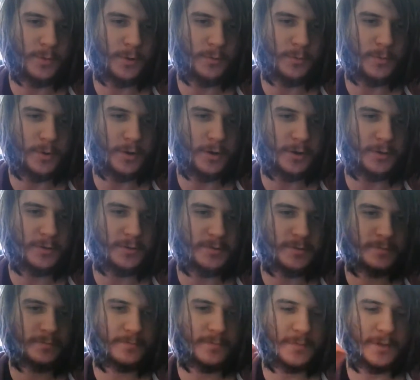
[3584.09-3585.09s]
Pokemon
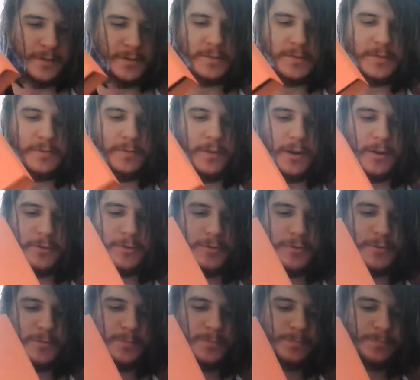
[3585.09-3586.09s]
cards and its
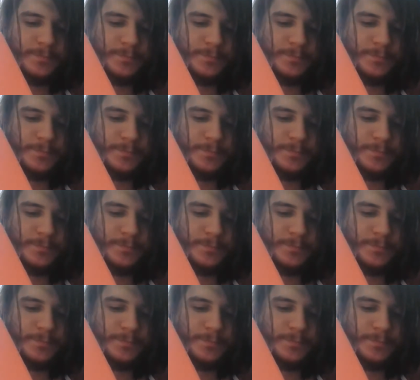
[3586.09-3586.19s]
dividers.